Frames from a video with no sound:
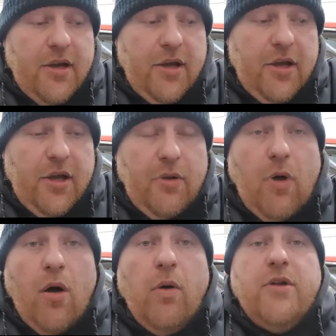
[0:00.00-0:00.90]
Uh,
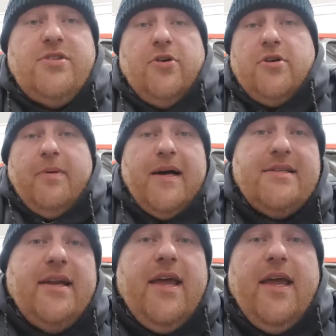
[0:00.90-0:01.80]
what I want to talk about
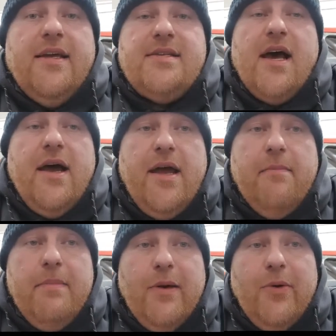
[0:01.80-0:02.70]
today is I
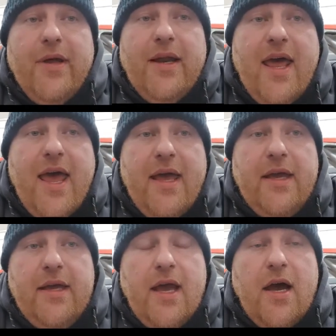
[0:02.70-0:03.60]
am building
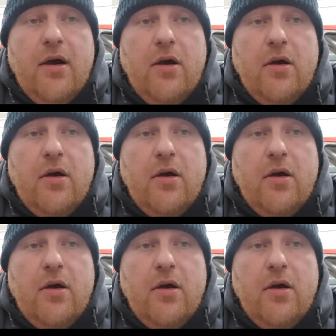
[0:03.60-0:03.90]
a